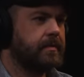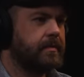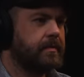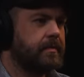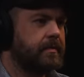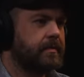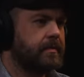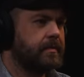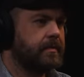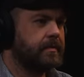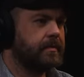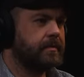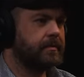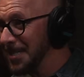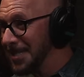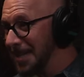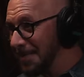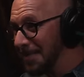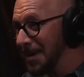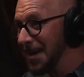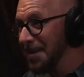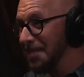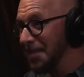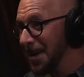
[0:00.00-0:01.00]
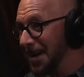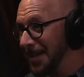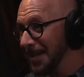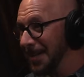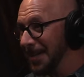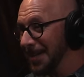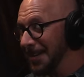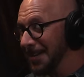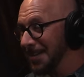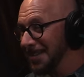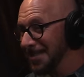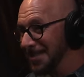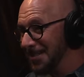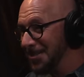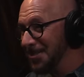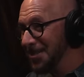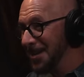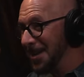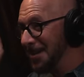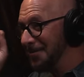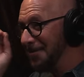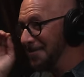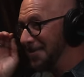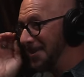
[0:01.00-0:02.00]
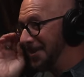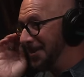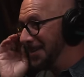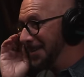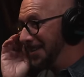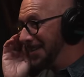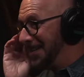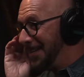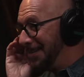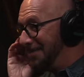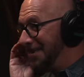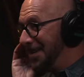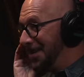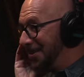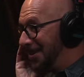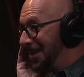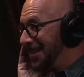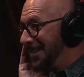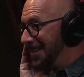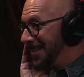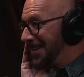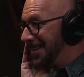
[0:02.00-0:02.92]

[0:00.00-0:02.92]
musician, but the same kind of mind like us. You should have him on. He'd be a great